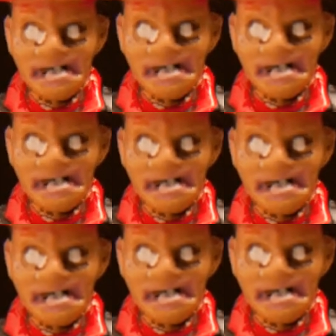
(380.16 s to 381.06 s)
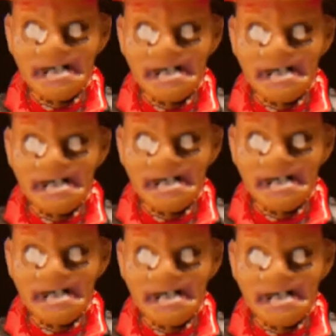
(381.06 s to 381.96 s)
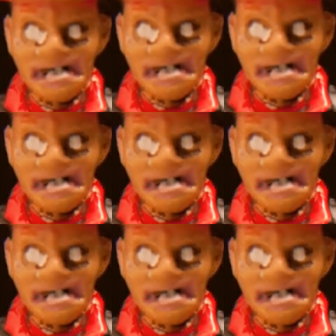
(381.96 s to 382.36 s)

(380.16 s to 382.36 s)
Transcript: [no speech]